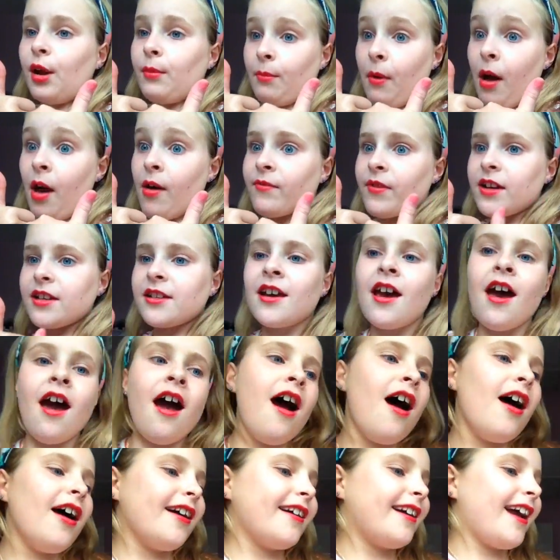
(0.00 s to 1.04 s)
Perfect.
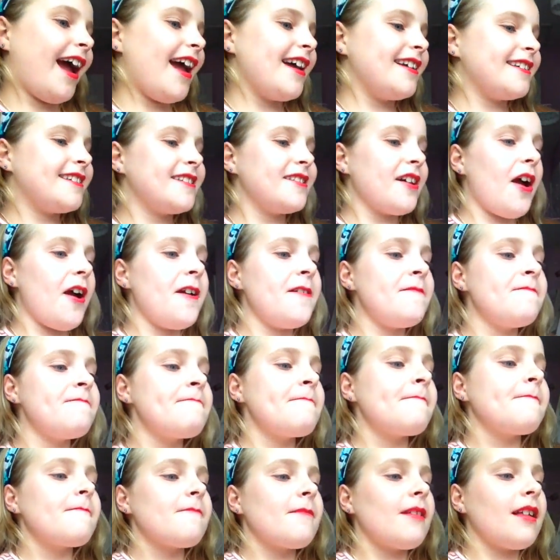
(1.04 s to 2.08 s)
Okay, so
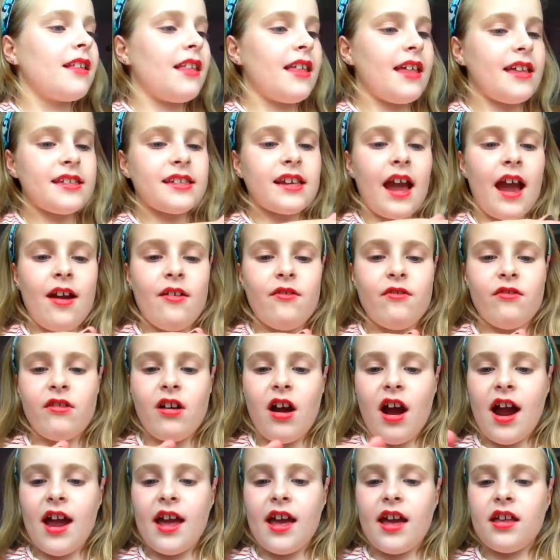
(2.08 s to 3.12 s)
let's get
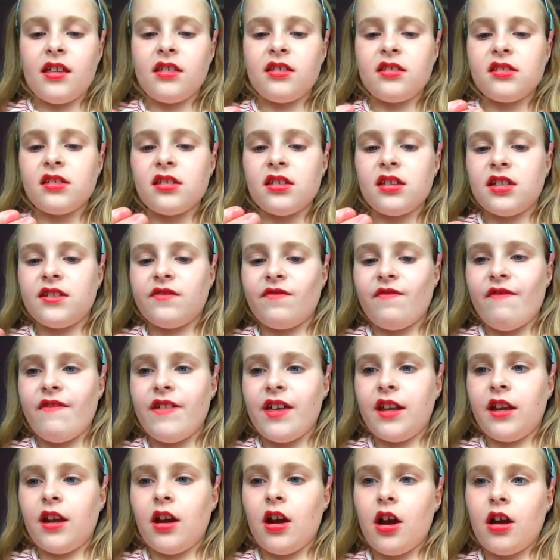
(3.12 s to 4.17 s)
right into this
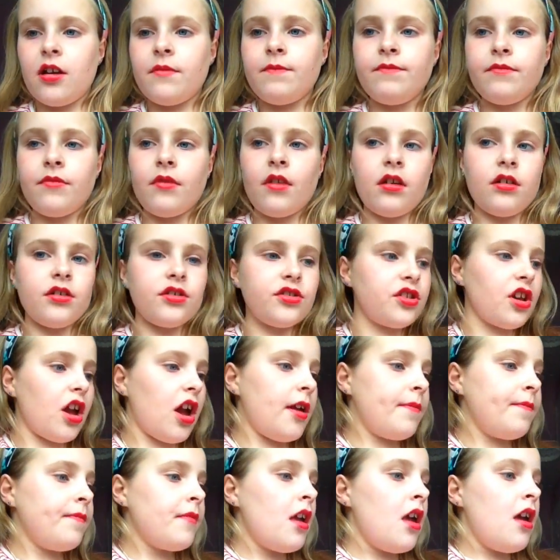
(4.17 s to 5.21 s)
video.
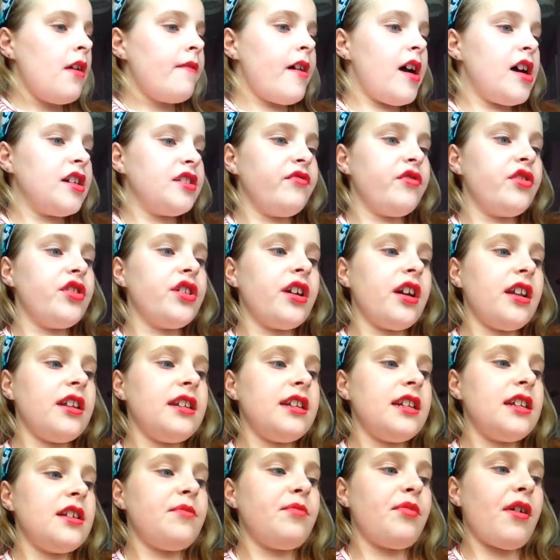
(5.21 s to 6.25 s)
So, first of all, you're going to
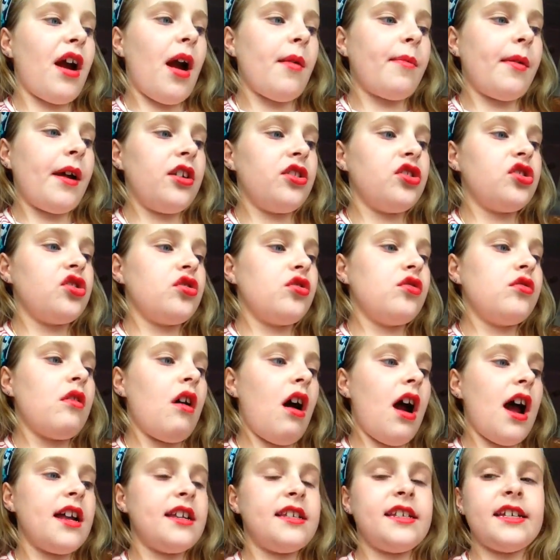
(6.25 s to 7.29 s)
need a brow pencil,
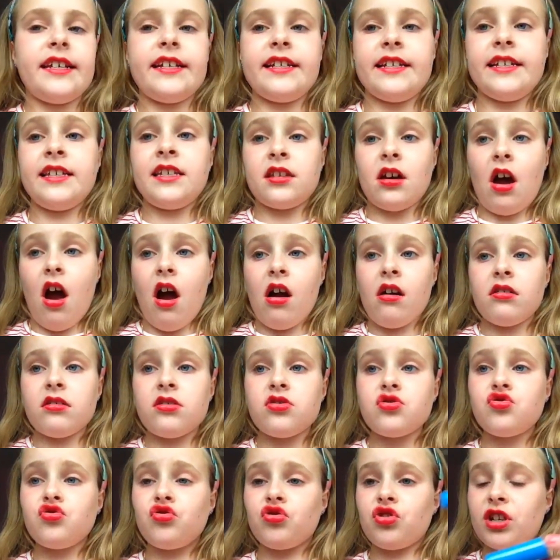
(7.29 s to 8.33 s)
ideally darker
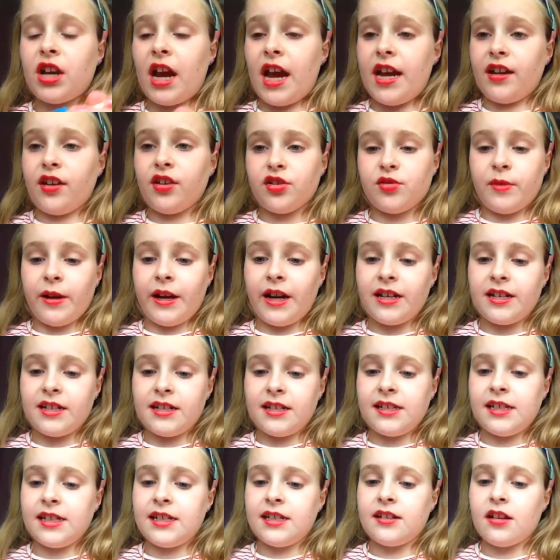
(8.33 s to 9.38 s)
than your shade, because we're going to
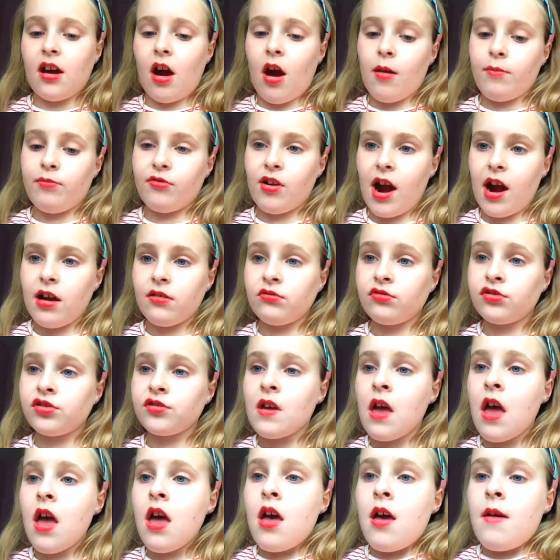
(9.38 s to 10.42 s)
tint our brows.
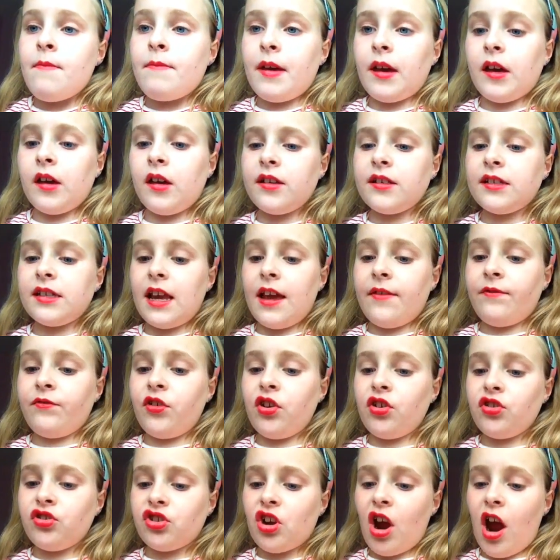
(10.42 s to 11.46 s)
Because if
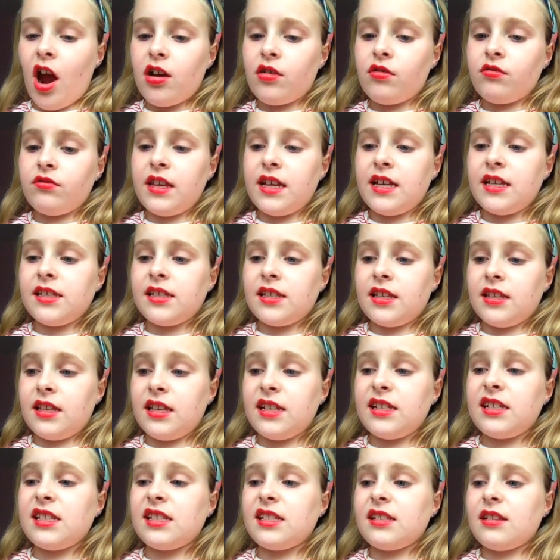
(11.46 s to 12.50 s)
you're a child,
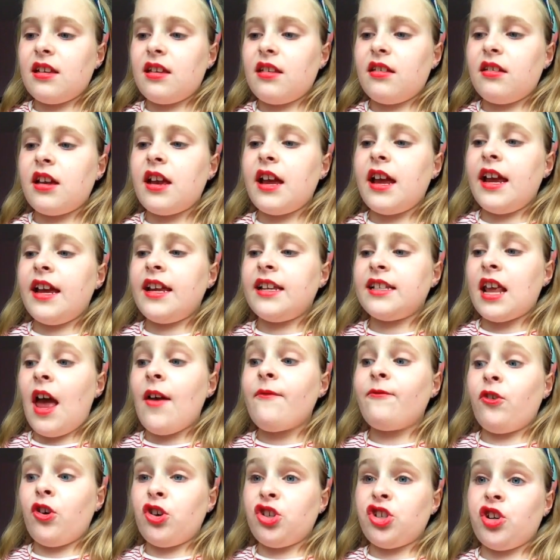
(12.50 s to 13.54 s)
this is
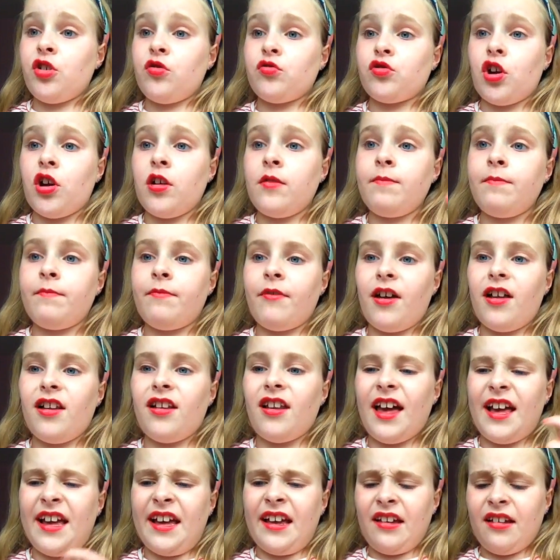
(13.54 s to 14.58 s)
for children, but
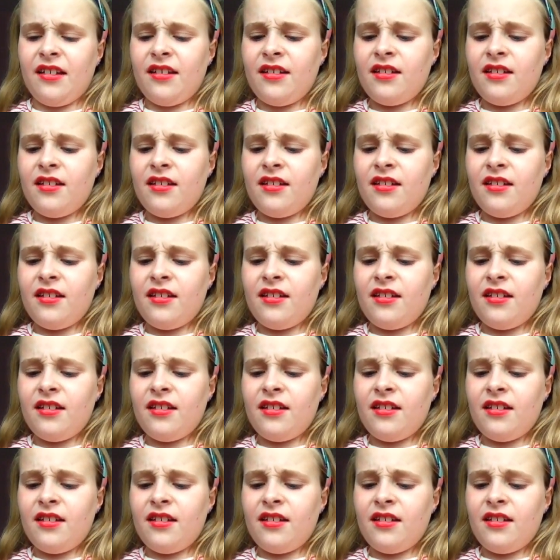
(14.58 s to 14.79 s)
like